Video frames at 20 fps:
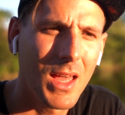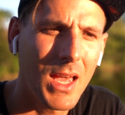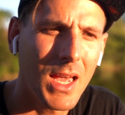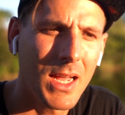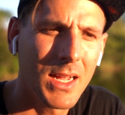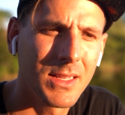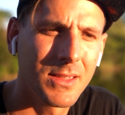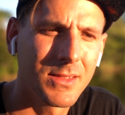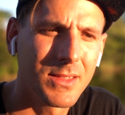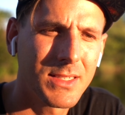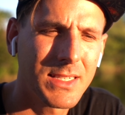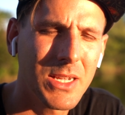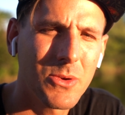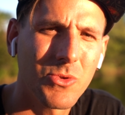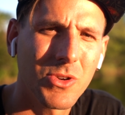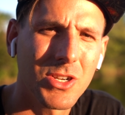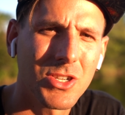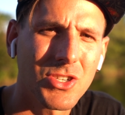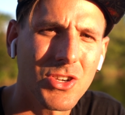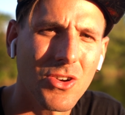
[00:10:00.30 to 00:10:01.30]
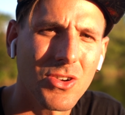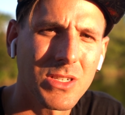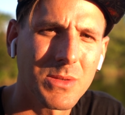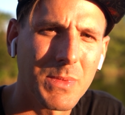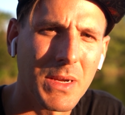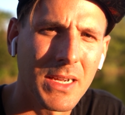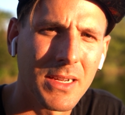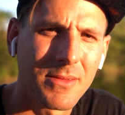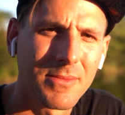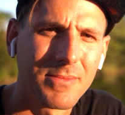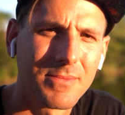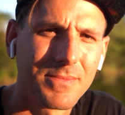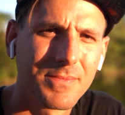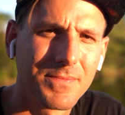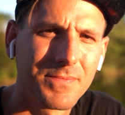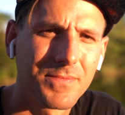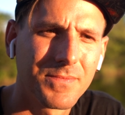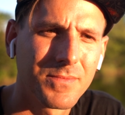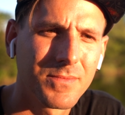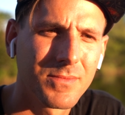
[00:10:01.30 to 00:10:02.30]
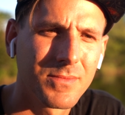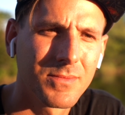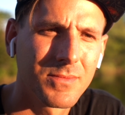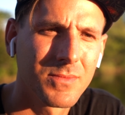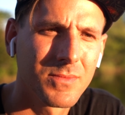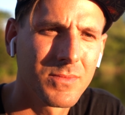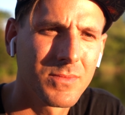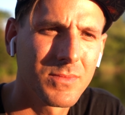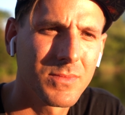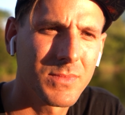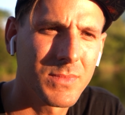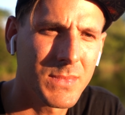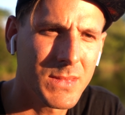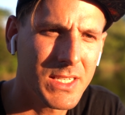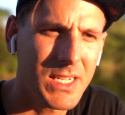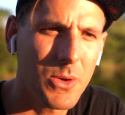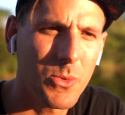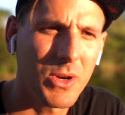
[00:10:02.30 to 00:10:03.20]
and see what it shows me, and see